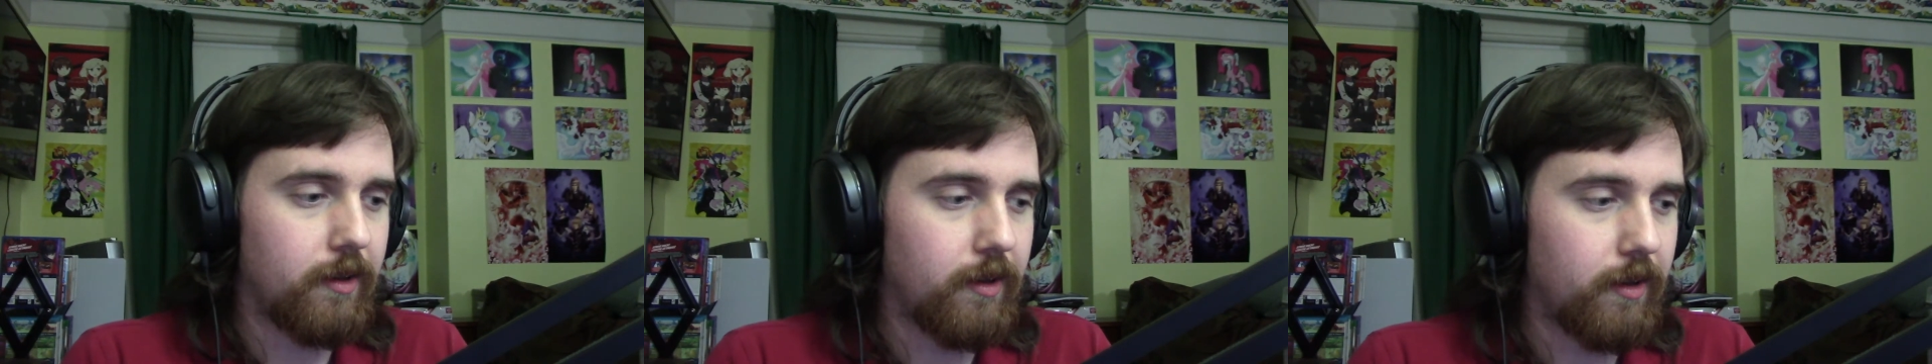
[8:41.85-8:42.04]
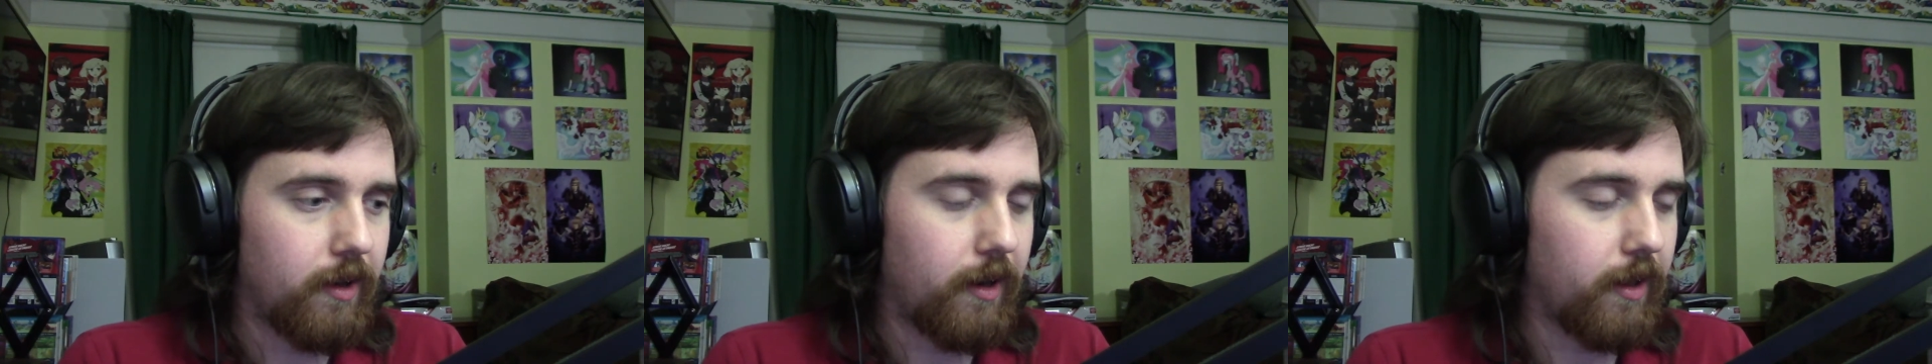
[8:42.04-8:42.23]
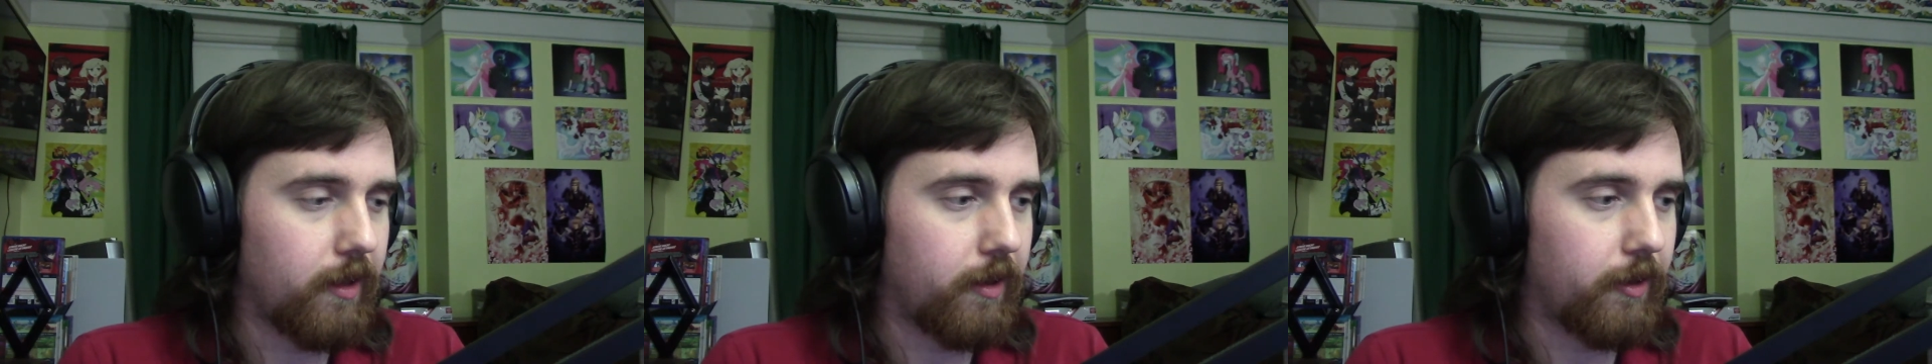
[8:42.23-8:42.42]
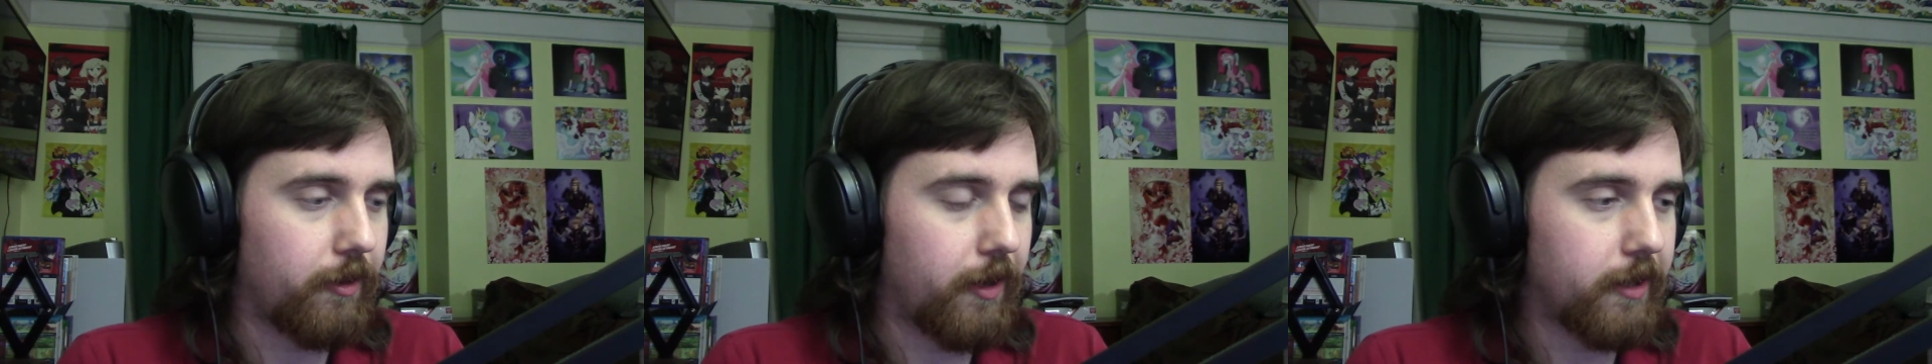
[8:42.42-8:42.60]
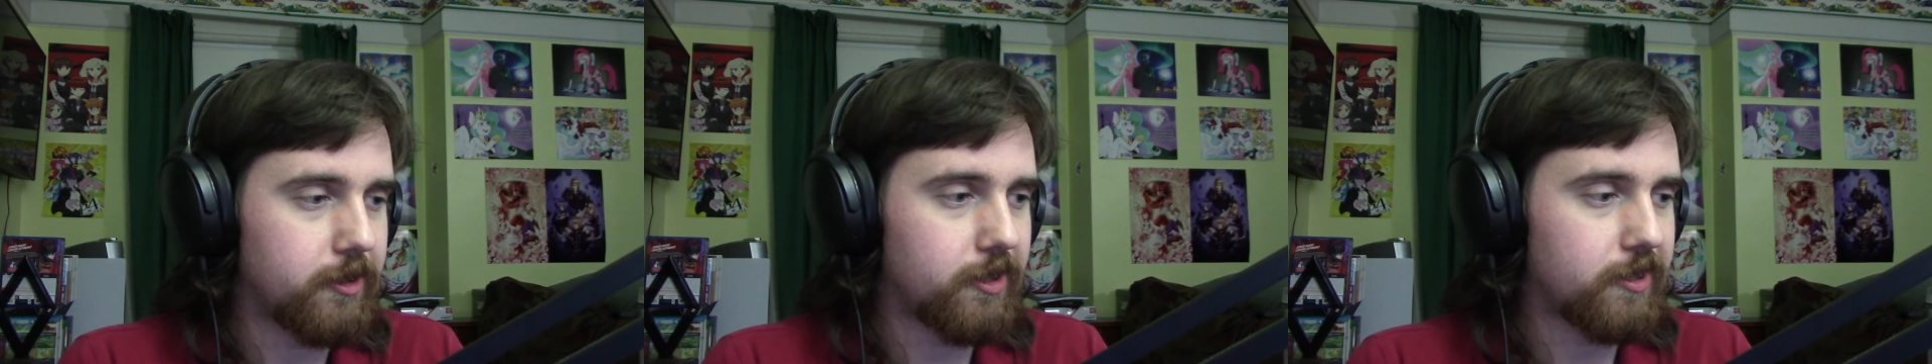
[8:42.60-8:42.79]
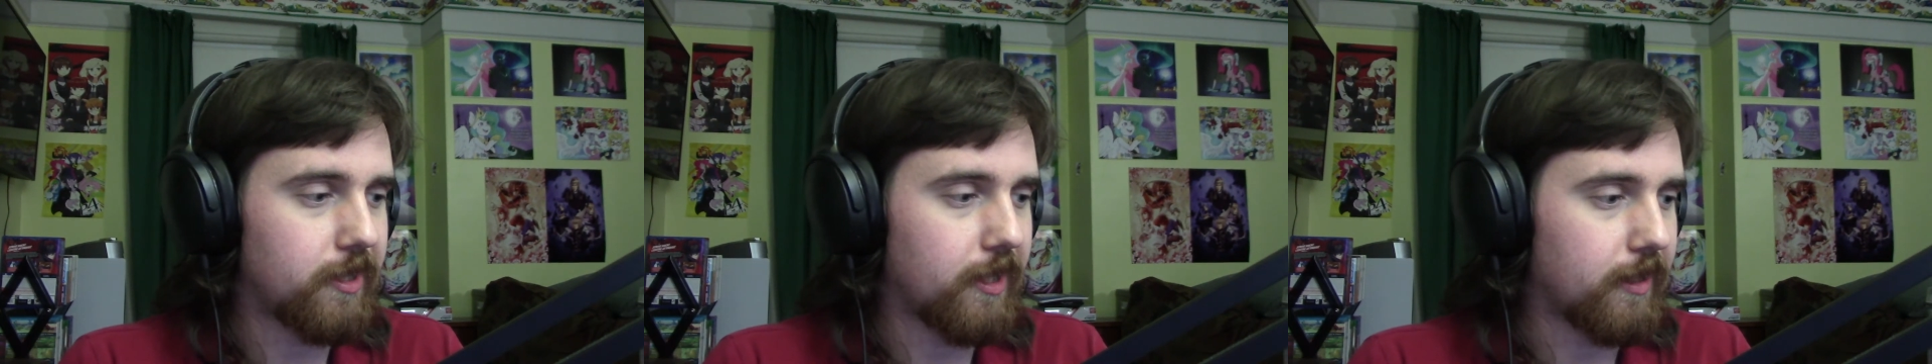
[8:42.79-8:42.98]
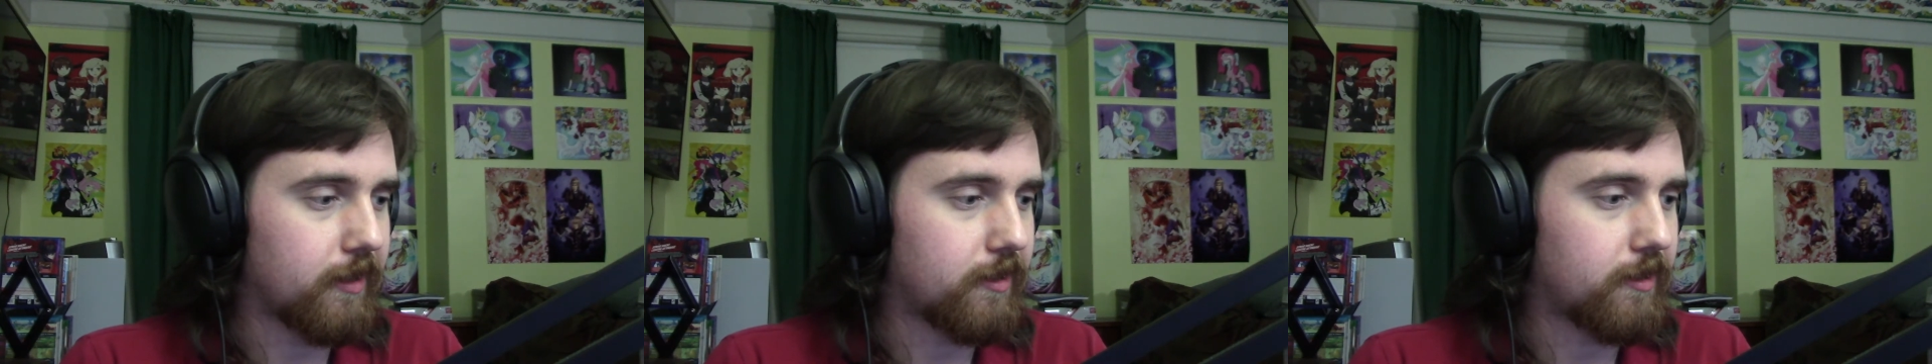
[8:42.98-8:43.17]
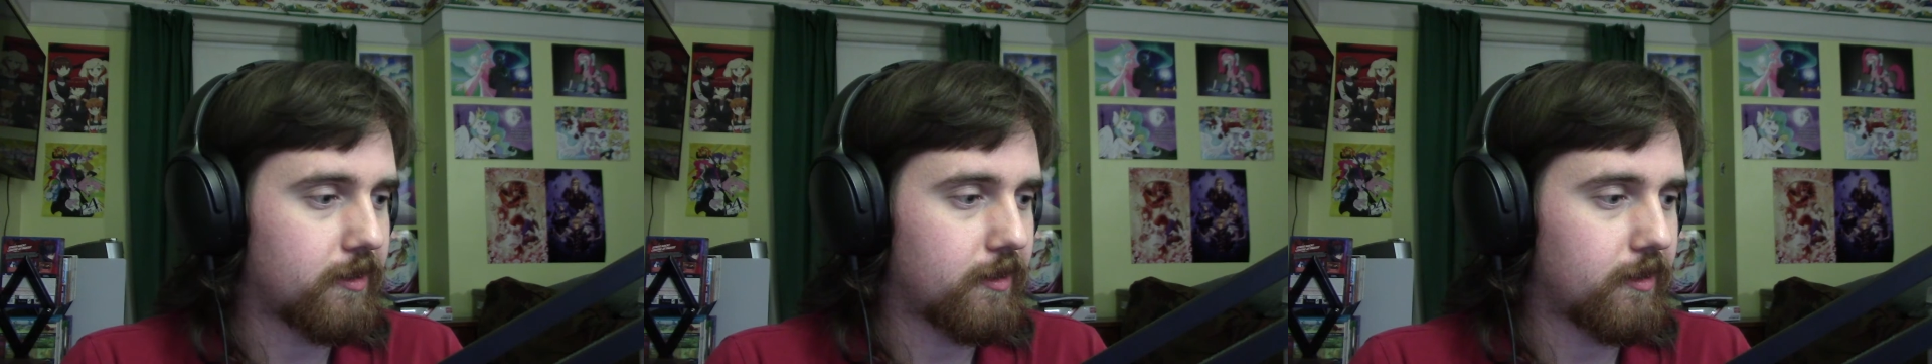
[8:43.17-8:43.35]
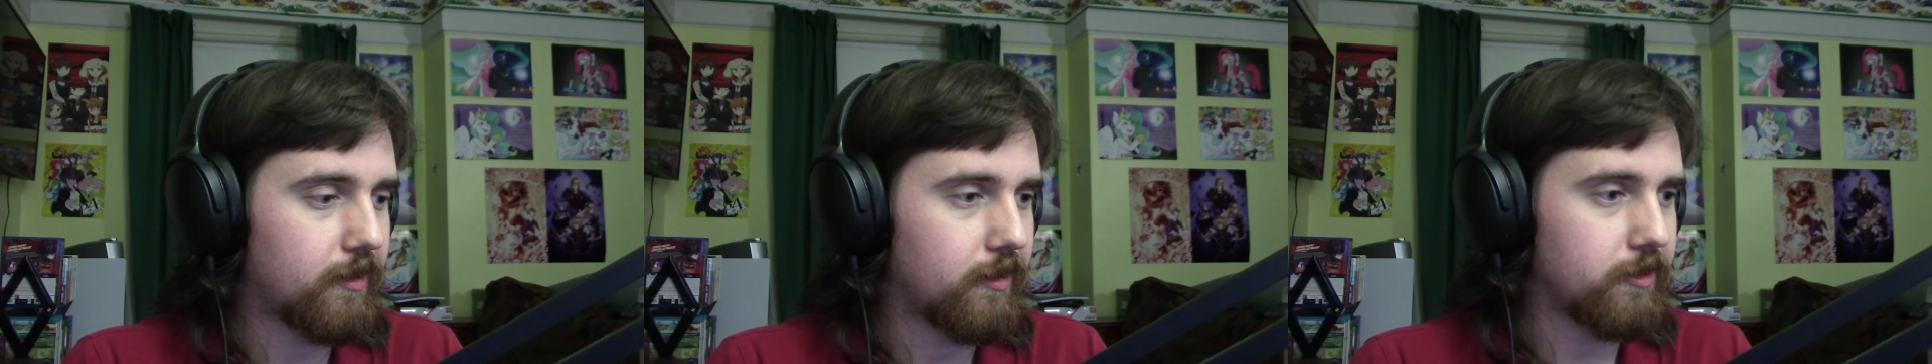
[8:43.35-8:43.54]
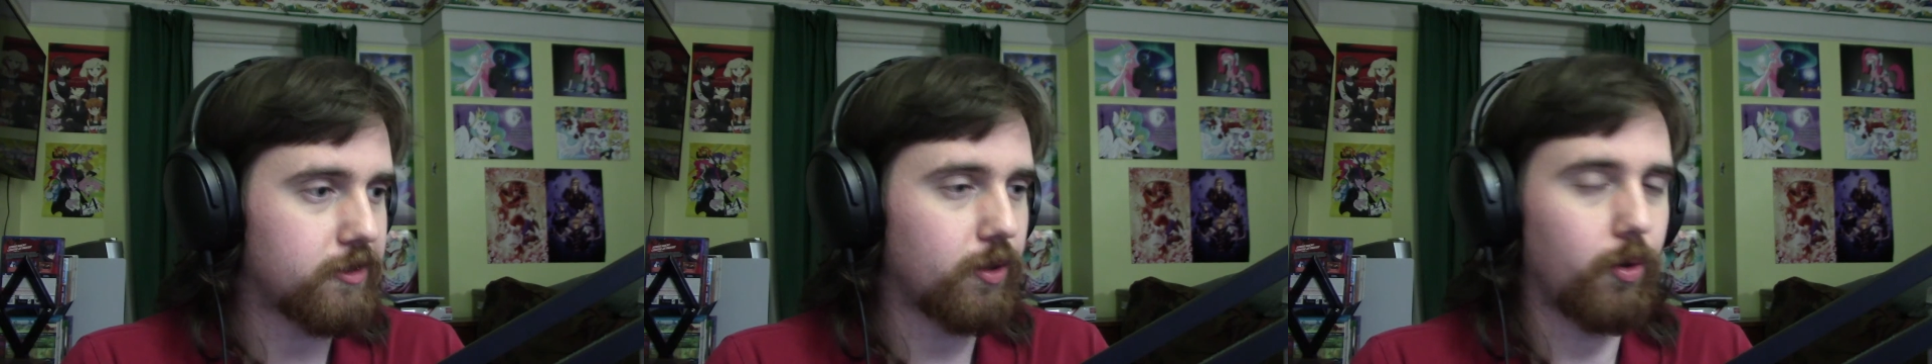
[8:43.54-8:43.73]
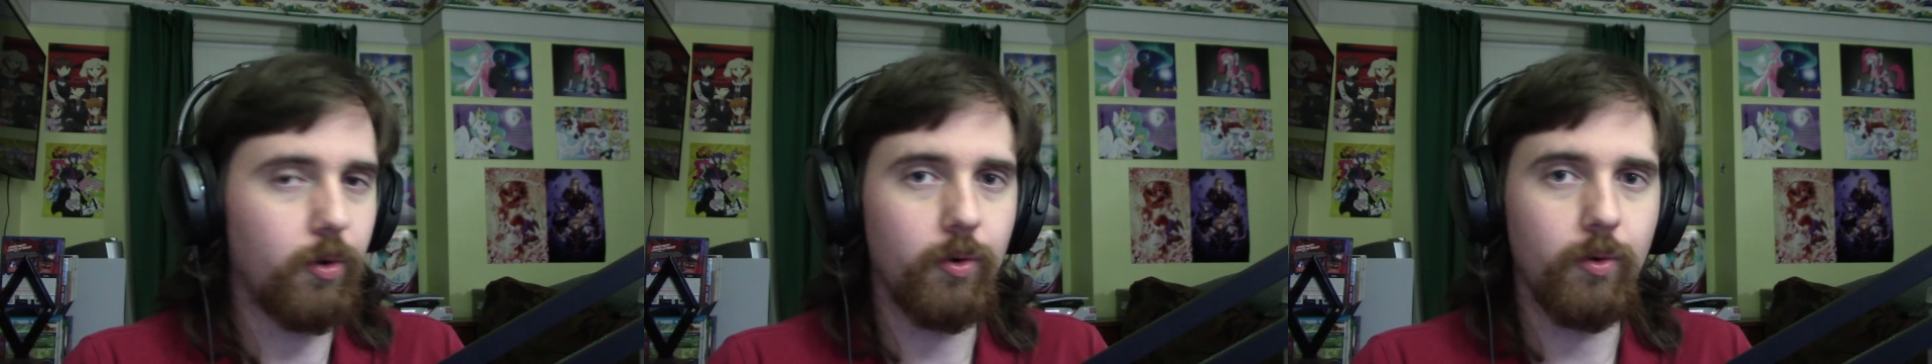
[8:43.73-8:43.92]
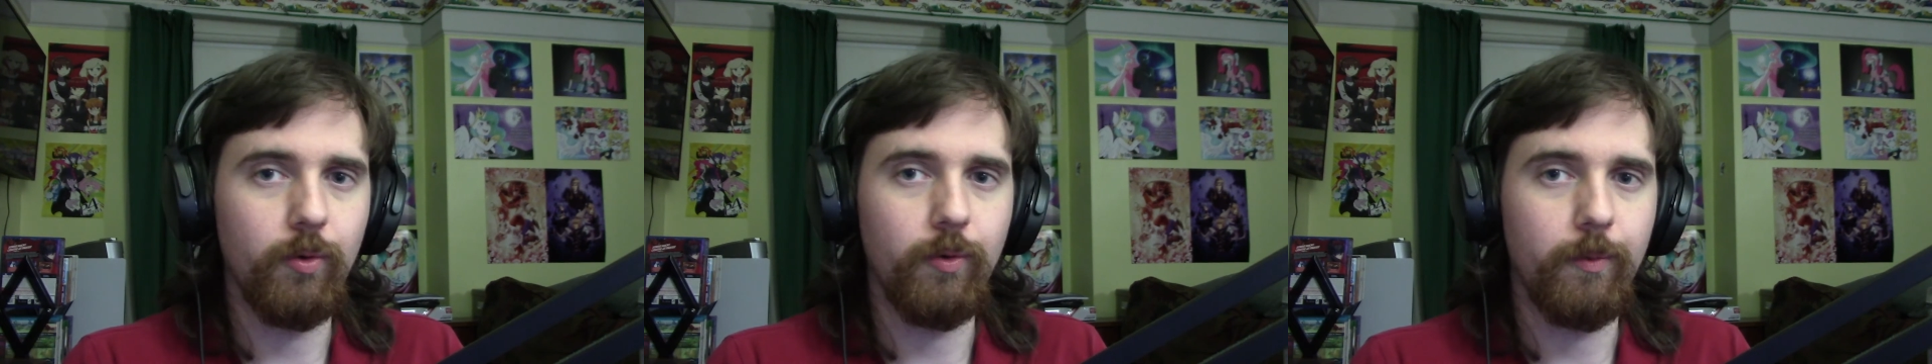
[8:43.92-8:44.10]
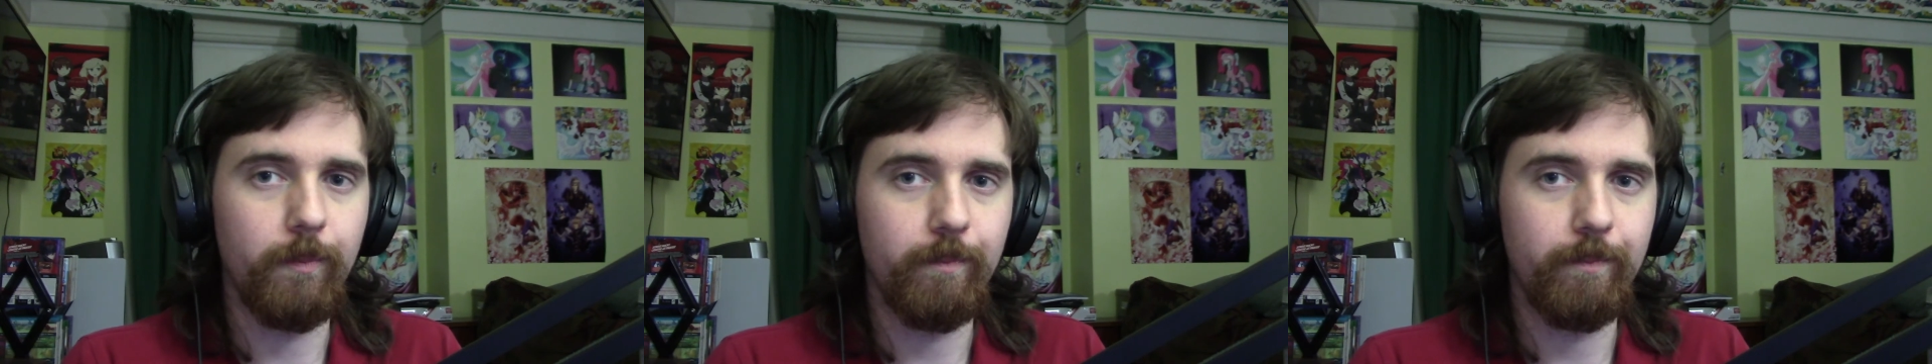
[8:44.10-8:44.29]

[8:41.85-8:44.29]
I don't know. I just think this whole